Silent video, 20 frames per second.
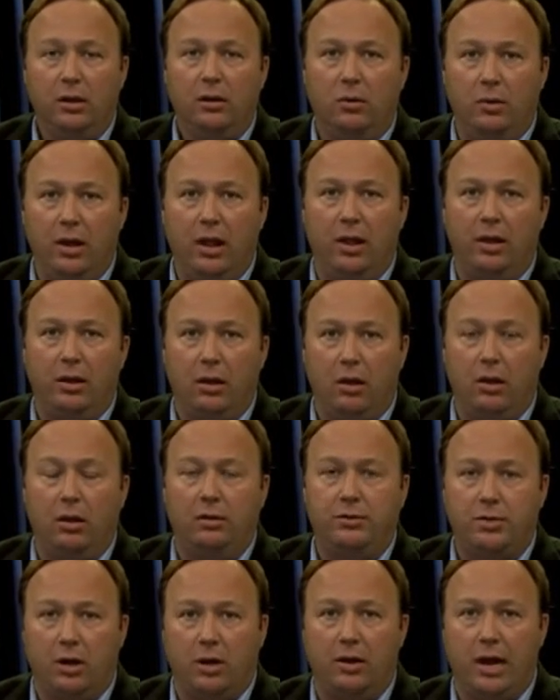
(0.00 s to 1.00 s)
Well, it all
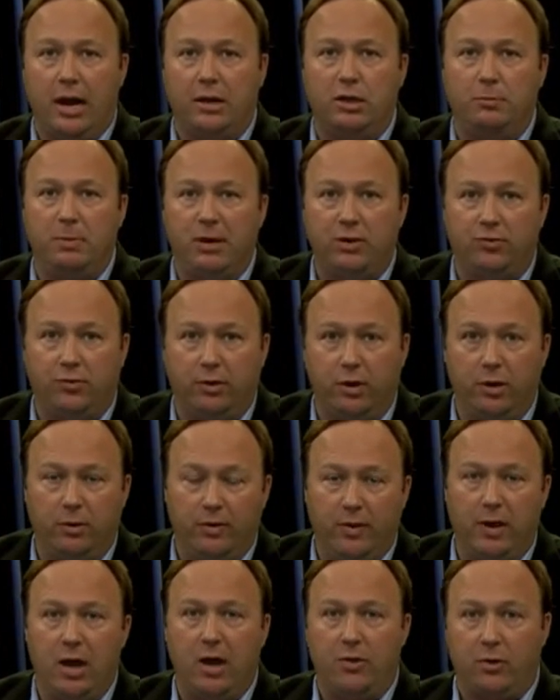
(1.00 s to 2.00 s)
turned out to be true, and
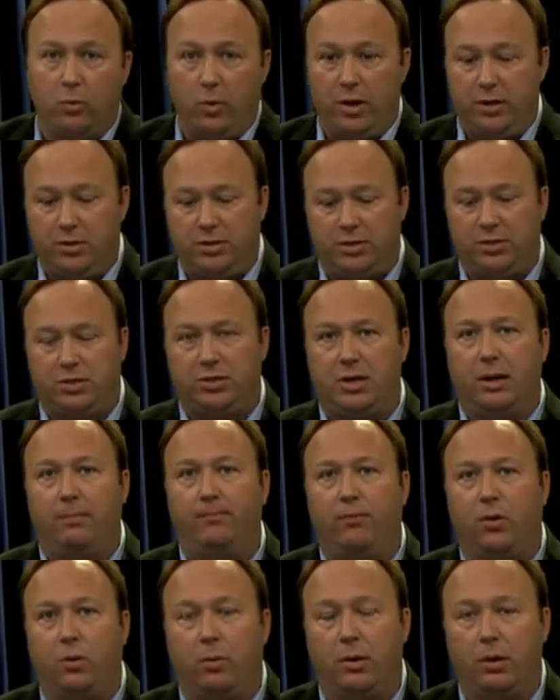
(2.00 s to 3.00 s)
then other witnesses stepped
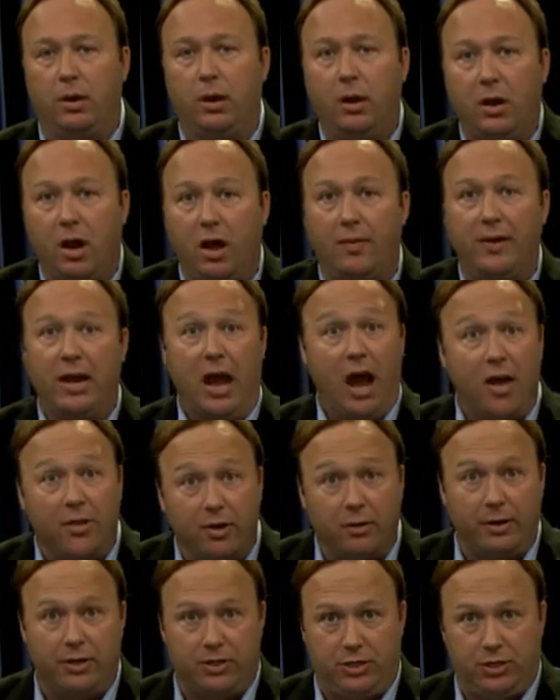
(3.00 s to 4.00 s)
forward on the
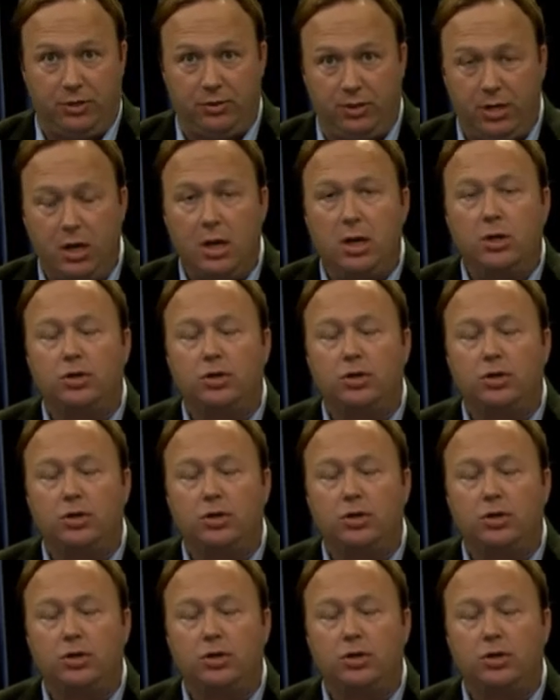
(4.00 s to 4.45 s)
other issues.